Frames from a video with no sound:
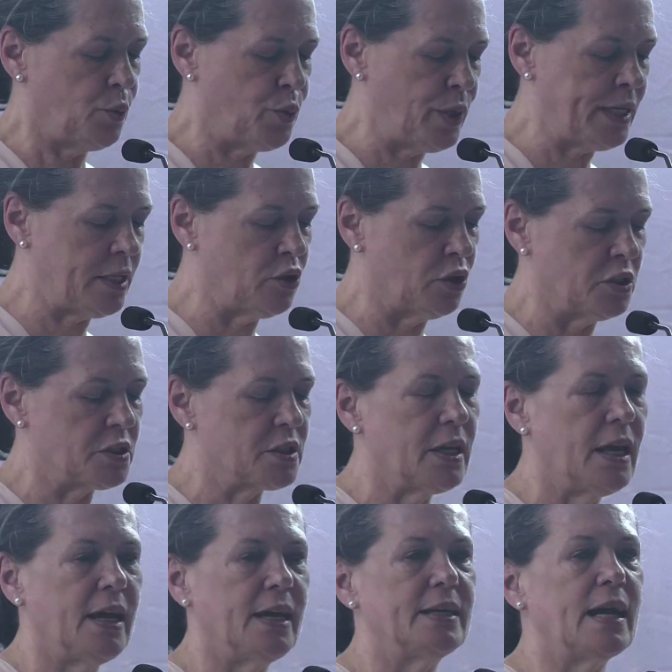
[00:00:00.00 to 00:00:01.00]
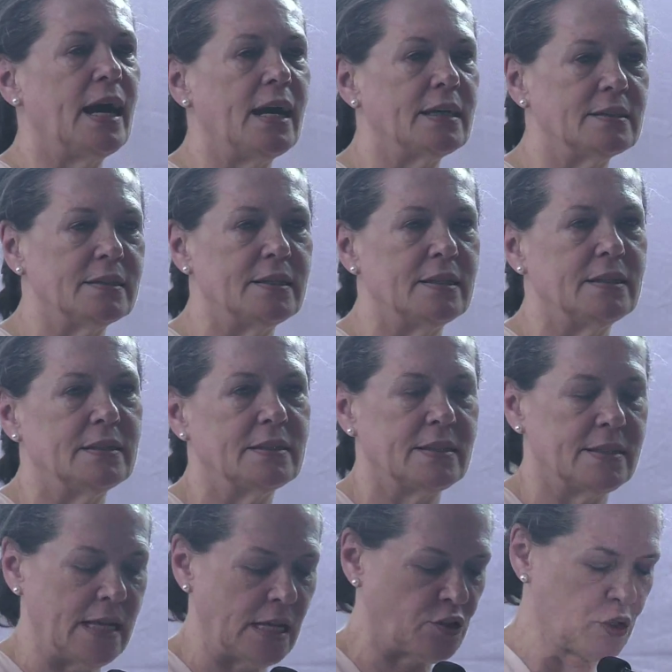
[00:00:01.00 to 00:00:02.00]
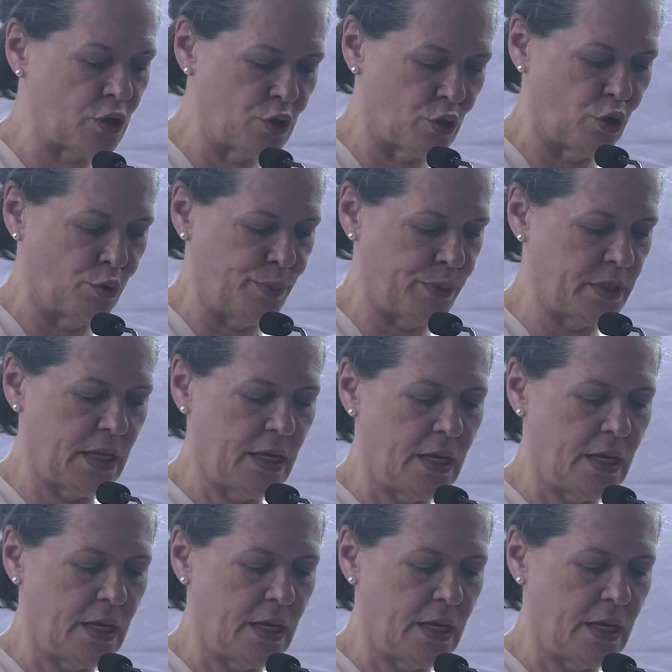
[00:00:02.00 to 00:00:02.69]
widows and other such groups.